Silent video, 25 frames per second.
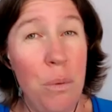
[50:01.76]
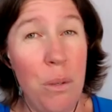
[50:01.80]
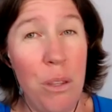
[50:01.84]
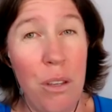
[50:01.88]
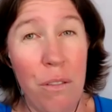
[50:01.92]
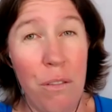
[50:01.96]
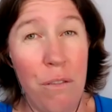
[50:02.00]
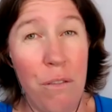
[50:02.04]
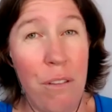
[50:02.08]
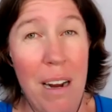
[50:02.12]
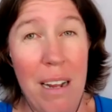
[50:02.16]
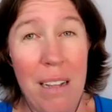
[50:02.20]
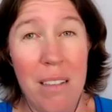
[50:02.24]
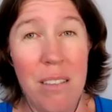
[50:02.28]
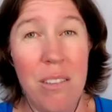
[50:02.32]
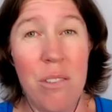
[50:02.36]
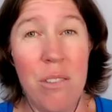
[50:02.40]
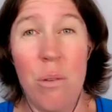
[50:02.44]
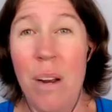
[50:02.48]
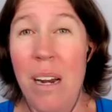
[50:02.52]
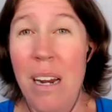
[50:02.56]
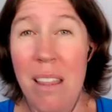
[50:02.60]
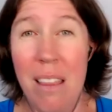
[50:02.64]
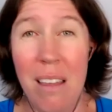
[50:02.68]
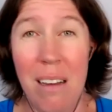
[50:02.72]
with your friends
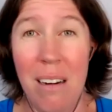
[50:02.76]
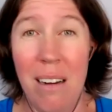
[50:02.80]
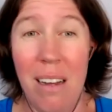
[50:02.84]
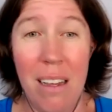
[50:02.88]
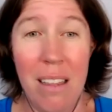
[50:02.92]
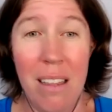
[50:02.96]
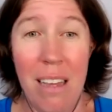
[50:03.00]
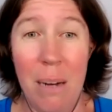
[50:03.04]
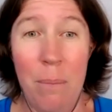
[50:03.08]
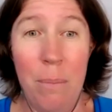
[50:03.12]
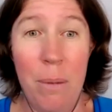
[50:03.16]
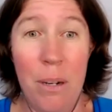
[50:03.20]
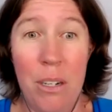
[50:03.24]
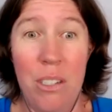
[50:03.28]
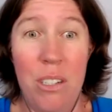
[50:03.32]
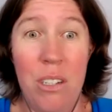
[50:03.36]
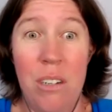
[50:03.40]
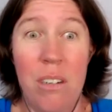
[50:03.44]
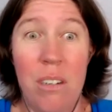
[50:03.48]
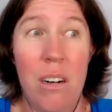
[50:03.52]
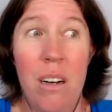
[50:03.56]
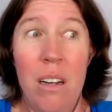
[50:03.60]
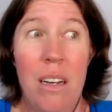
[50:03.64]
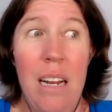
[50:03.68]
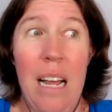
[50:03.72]
or anything like that because you
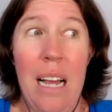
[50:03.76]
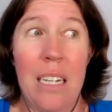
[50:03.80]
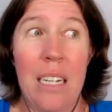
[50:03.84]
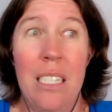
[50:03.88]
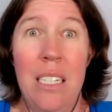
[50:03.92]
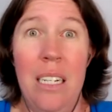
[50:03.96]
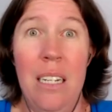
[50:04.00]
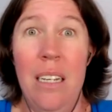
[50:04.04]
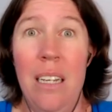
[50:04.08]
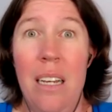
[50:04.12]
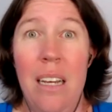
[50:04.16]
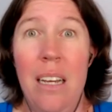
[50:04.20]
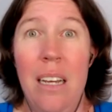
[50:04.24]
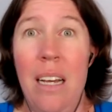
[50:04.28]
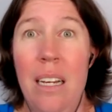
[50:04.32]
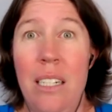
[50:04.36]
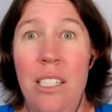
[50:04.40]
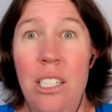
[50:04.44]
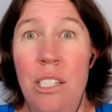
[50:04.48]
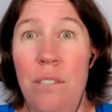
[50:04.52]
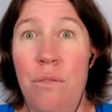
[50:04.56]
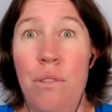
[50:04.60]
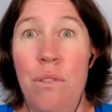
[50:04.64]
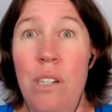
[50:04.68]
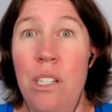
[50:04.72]
can't actually, it
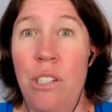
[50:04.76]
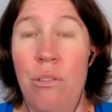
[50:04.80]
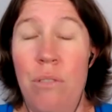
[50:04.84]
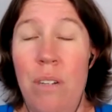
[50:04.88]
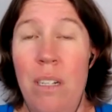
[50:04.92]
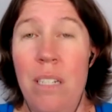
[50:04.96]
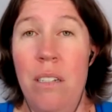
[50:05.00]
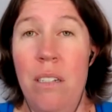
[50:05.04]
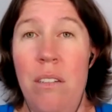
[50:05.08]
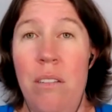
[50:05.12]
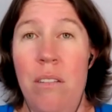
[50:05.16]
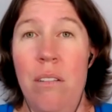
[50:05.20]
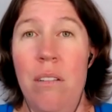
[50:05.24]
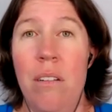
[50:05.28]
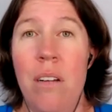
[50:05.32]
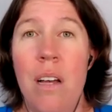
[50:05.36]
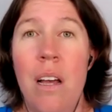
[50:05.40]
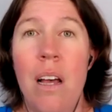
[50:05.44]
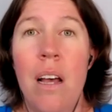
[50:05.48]
just frustrates you.